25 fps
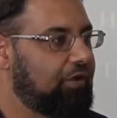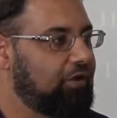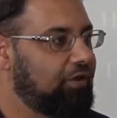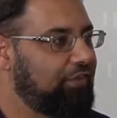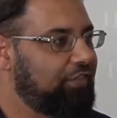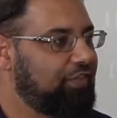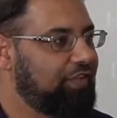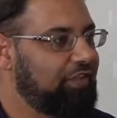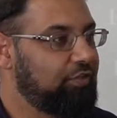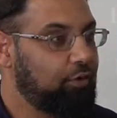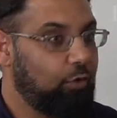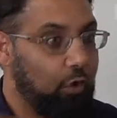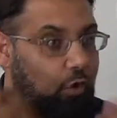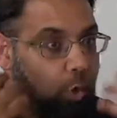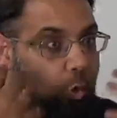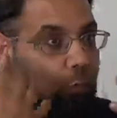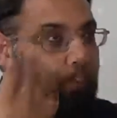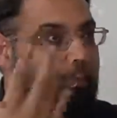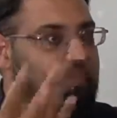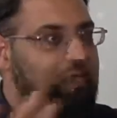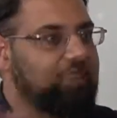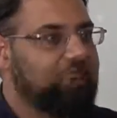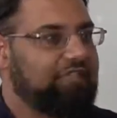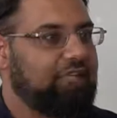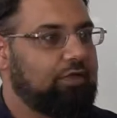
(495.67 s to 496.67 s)
nothing. You're
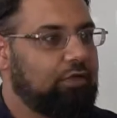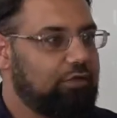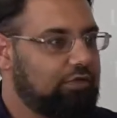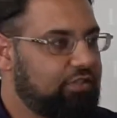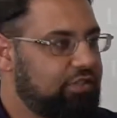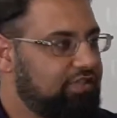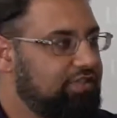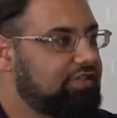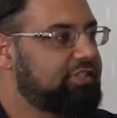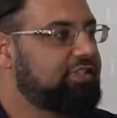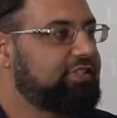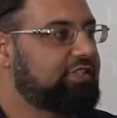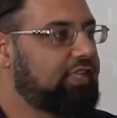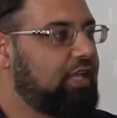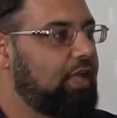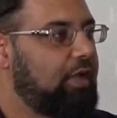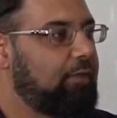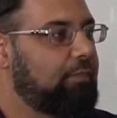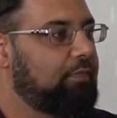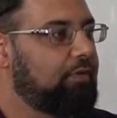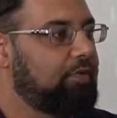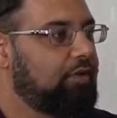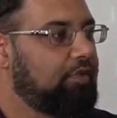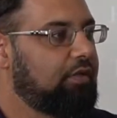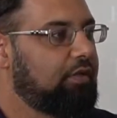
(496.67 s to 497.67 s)
openly saying, look, this is
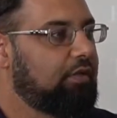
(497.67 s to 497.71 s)
Islam.